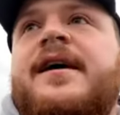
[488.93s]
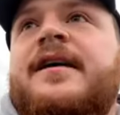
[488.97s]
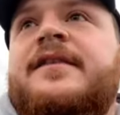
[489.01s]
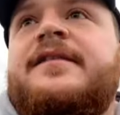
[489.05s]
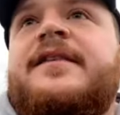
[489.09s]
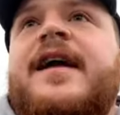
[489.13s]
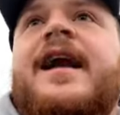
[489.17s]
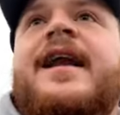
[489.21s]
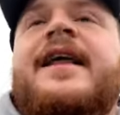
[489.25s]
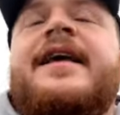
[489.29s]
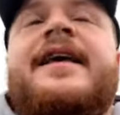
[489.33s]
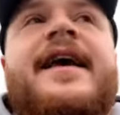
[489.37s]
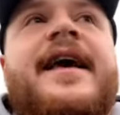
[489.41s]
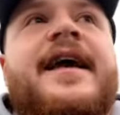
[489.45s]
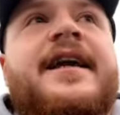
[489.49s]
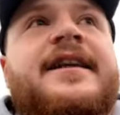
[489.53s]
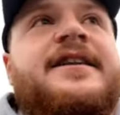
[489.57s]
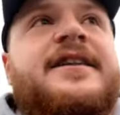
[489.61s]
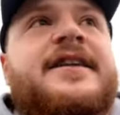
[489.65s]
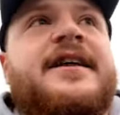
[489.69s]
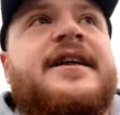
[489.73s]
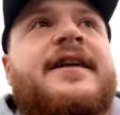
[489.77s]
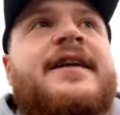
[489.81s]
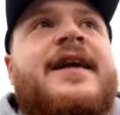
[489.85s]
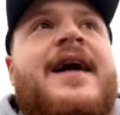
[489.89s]
deli
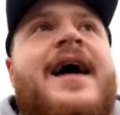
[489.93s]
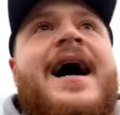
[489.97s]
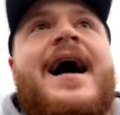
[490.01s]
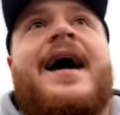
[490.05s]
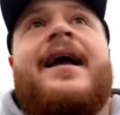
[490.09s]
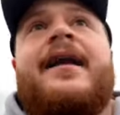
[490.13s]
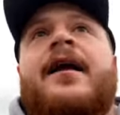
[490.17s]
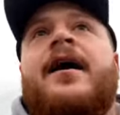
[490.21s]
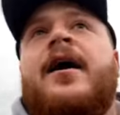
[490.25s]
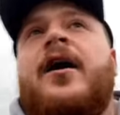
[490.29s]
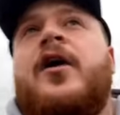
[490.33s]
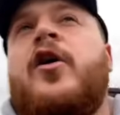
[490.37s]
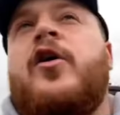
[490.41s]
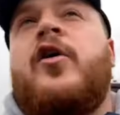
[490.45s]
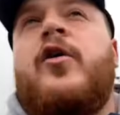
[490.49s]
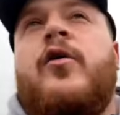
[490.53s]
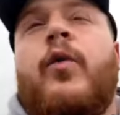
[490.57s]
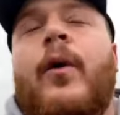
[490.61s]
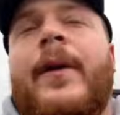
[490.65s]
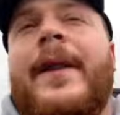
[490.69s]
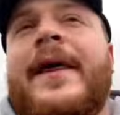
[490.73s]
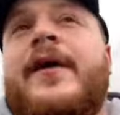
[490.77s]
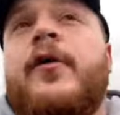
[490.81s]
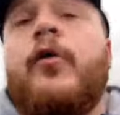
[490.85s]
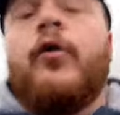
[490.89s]
kitchen and
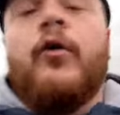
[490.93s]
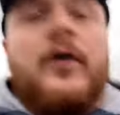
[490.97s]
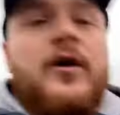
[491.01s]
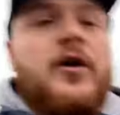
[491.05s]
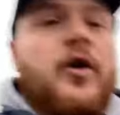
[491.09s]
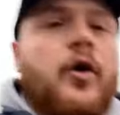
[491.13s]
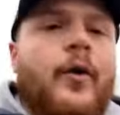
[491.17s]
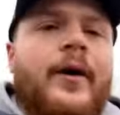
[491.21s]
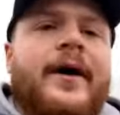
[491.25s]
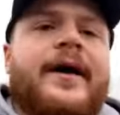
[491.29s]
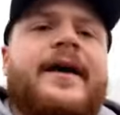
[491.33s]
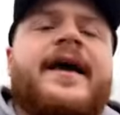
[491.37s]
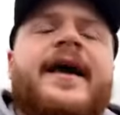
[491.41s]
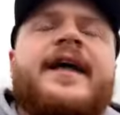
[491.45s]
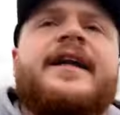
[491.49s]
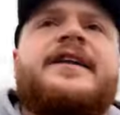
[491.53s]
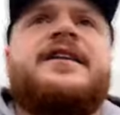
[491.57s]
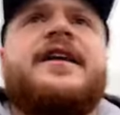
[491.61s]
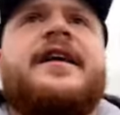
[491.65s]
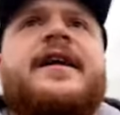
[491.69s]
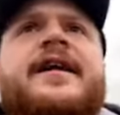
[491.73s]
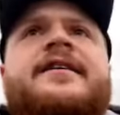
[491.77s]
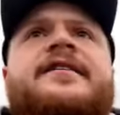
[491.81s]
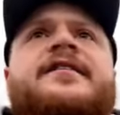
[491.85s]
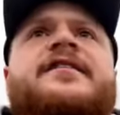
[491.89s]
what they call a quick
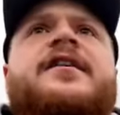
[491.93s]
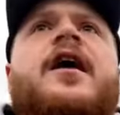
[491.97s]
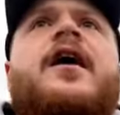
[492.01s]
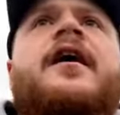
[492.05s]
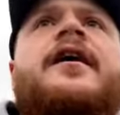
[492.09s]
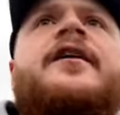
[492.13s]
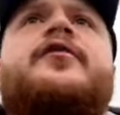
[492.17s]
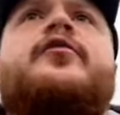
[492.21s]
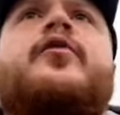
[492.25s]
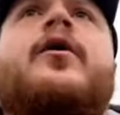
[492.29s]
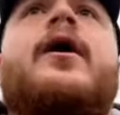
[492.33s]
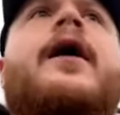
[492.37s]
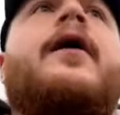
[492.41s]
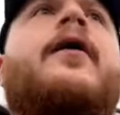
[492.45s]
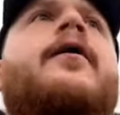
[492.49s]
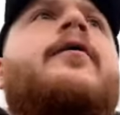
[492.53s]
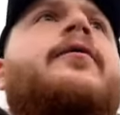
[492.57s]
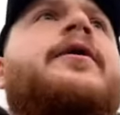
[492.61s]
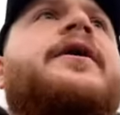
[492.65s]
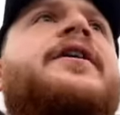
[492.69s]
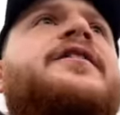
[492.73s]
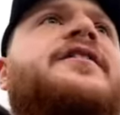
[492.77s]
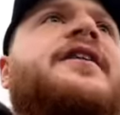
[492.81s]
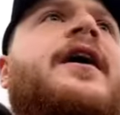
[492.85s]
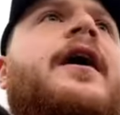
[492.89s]
kitchen inside as well,
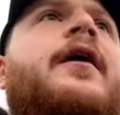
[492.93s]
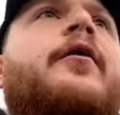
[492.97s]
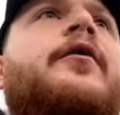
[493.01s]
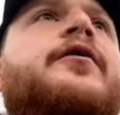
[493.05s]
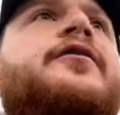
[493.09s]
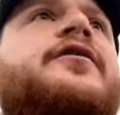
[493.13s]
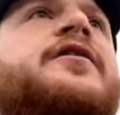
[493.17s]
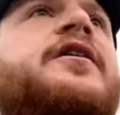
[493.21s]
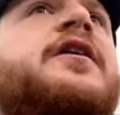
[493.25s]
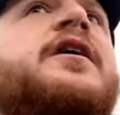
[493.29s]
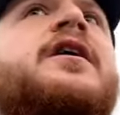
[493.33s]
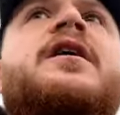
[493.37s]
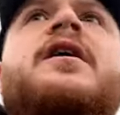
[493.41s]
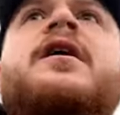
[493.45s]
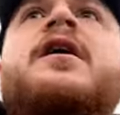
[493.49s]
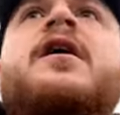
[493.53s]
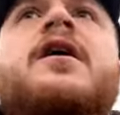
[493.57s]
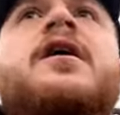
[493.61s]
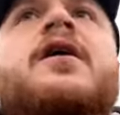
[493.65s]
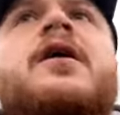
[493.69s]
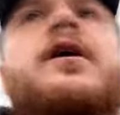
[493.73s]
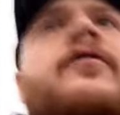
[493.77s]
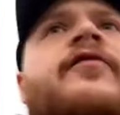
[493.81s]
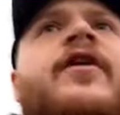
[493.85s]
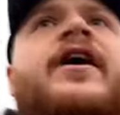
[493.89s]
which sells
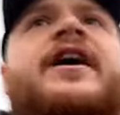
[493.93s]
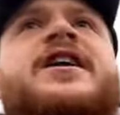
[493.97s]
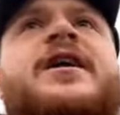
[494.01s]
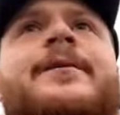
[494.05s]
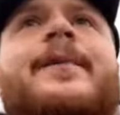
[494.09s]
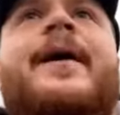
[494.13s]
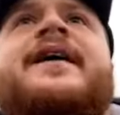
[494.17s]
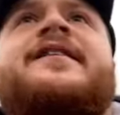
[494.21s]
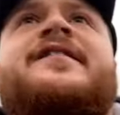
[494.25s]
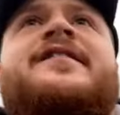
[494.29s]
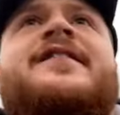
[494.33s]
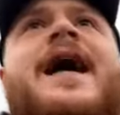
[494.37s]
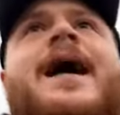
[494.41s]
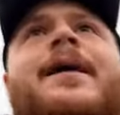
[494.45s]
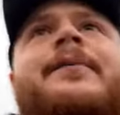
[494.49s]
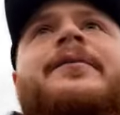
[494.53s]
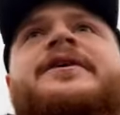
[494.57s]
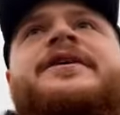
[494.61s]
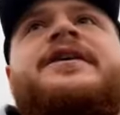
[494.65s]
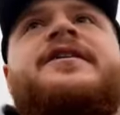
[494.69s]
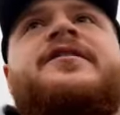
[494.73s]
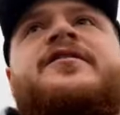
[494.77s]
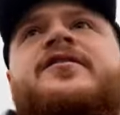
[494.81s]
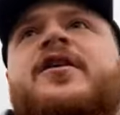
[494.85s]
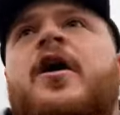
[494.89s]
freshly made
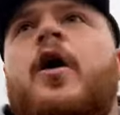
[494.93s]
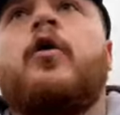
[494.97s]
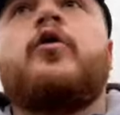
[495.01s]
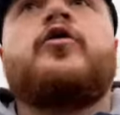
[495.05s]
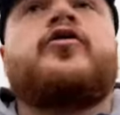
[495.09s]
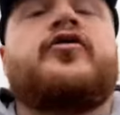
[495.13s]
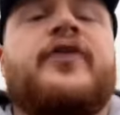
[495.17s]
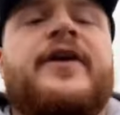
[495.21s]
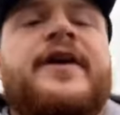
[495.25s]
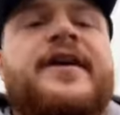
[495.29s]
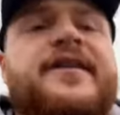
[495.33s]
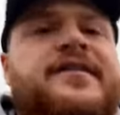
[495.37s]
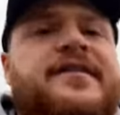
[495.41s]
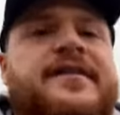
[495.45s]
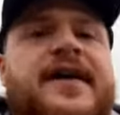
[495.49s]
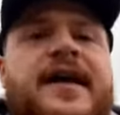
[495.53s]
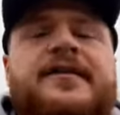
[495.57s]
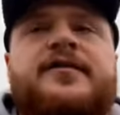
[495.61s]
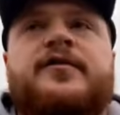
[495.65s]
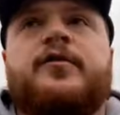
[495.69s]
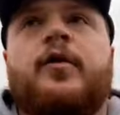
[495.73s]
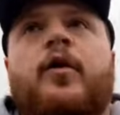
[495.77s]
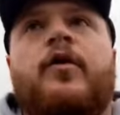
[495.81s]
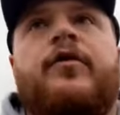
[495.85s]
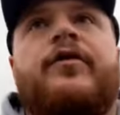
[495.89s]
sandwiches, cold drinks and
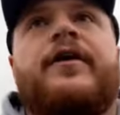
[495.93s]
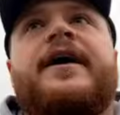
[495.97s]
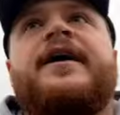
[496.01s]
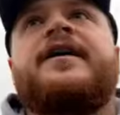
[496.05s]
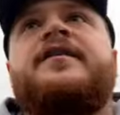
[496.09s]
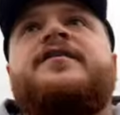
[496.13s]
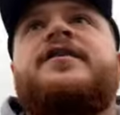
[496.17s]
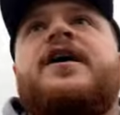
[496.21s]
that sort of thing.